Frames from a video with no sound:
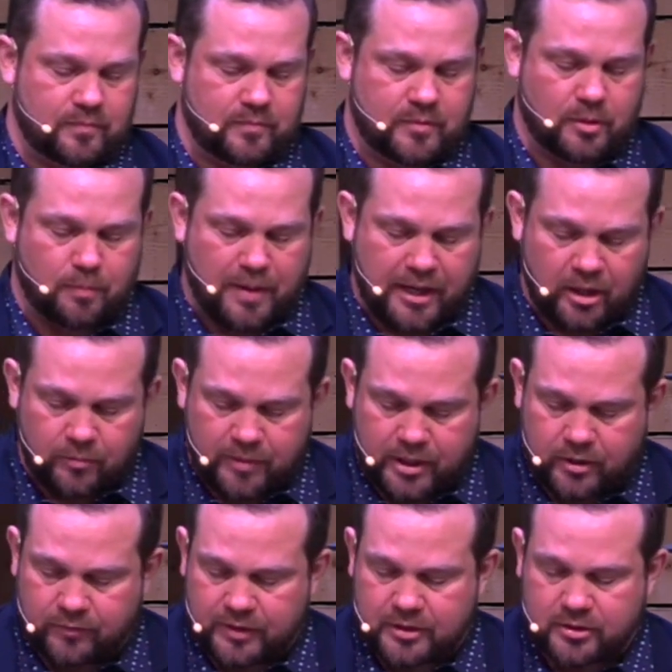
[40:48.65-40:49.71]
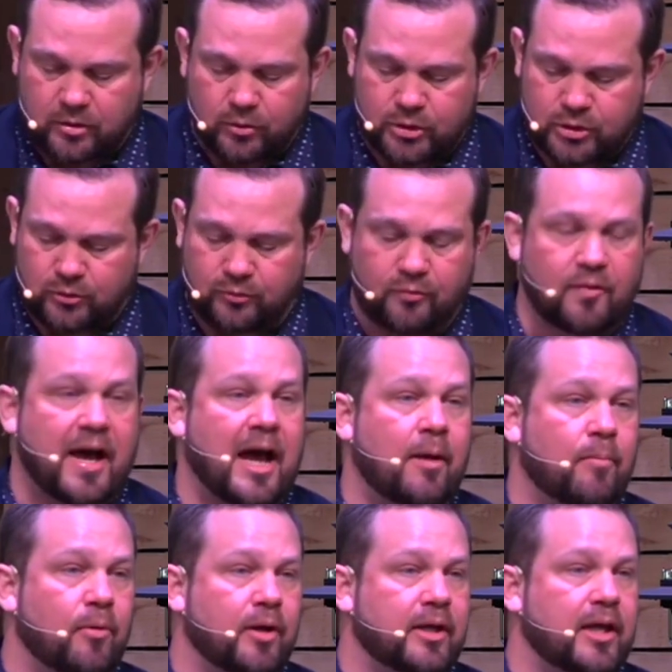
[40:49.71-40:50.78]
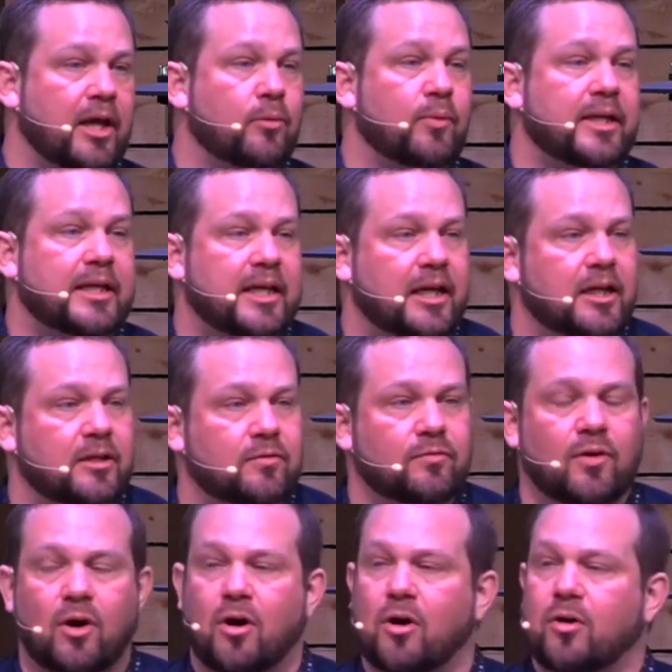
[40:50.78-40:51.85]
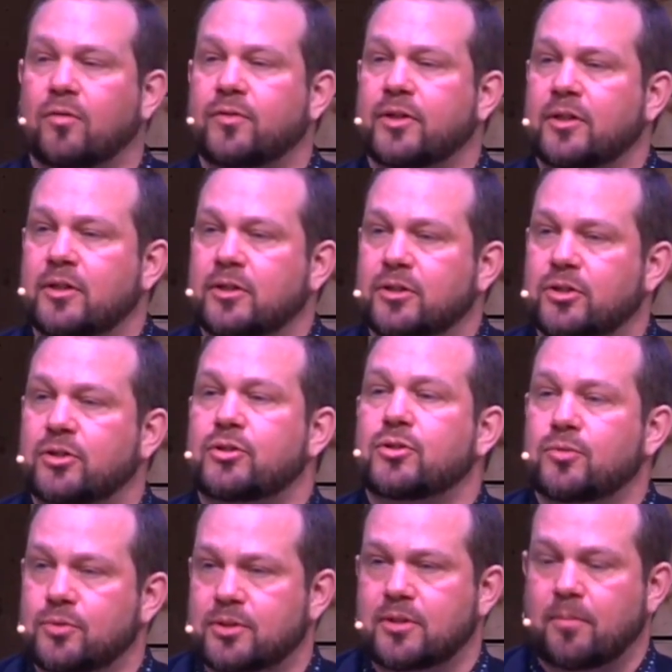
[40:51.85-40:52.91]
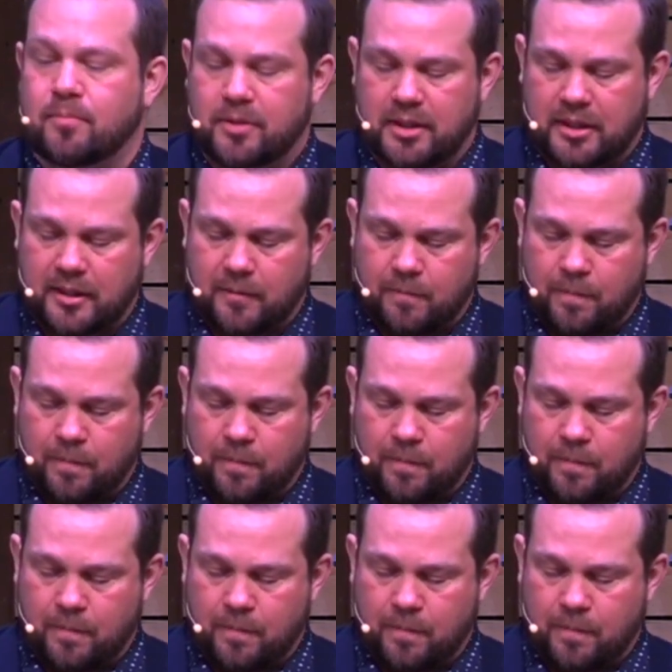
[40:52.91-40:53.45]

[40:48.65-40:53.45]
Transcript: the betterment of its social fabric, and we get involved to do something.